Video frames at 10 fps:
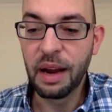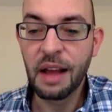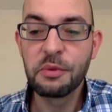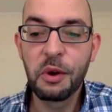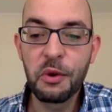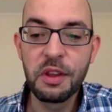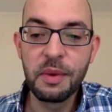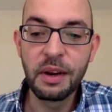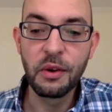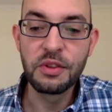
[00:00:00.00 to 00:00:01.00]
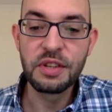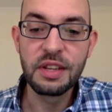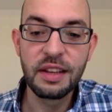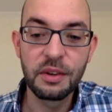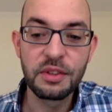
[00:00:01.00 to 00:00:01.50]
Perhaps we could even
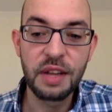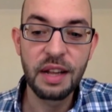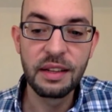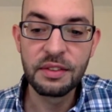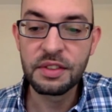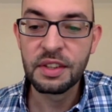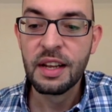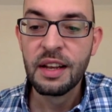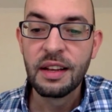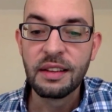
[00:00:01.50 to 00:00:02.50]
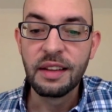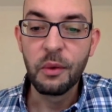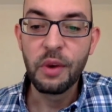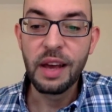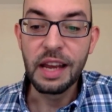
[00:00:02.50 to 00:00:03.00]
consider ourselves that
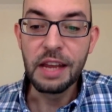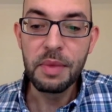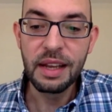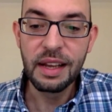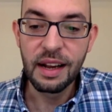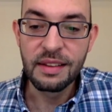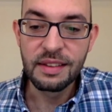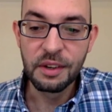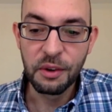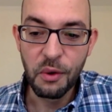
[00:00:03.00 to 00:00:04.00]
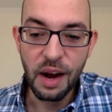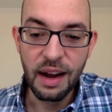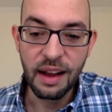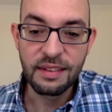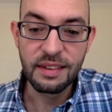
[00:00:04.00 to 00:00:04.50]
we are immigrants in our own
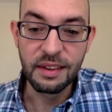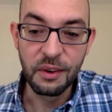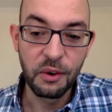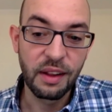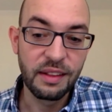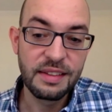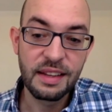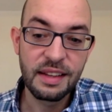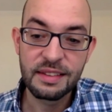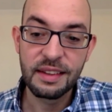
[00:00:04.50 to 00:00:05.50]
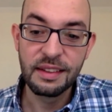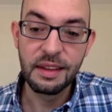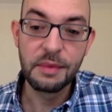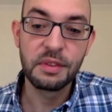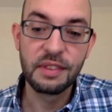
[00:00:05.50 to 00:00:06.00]
galaxy, or at least that's in
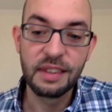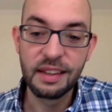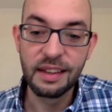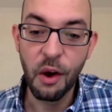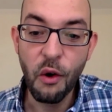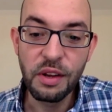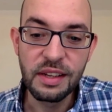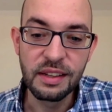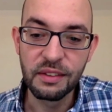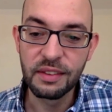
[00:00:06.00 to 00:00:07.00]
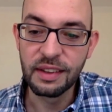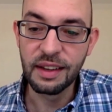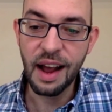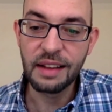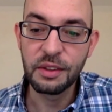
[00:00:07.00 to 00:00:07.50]
terms of the origin of
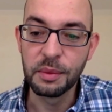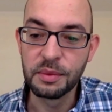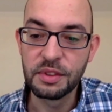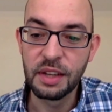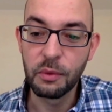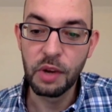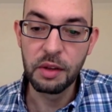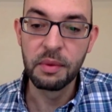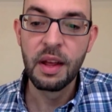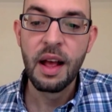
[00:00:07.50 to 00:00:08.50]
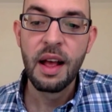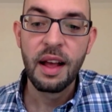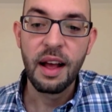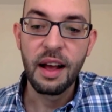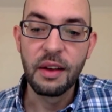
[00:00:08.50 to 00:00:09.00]
the atoms that we
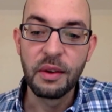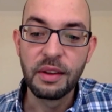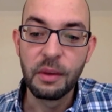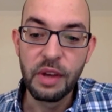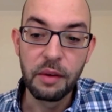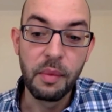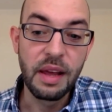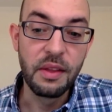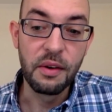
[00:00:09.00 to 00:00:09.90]
uh, that we are made